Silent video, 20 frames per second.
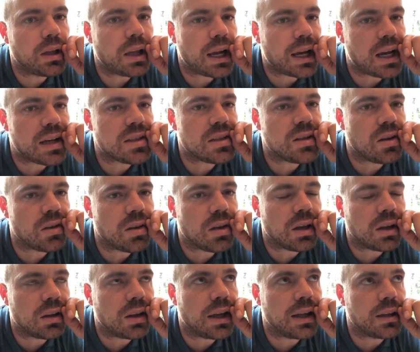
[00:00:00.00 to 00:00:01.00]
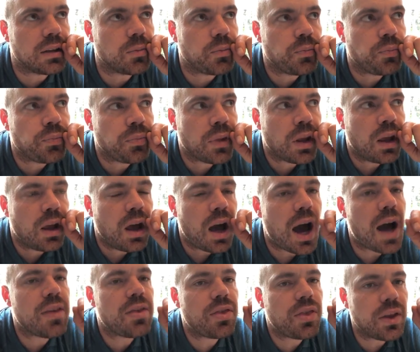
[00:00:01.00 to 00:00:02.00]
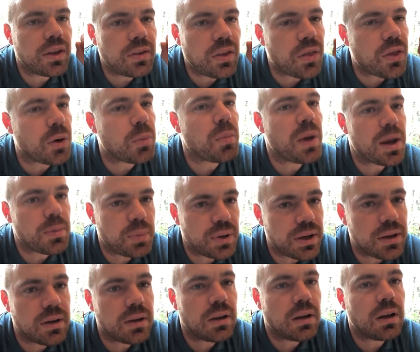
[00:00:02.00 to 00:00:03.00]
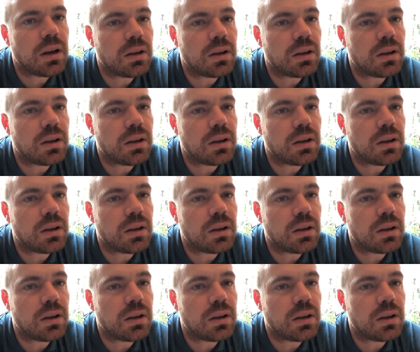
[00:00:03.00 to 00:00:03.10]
Like, I still think, like, I think that there might be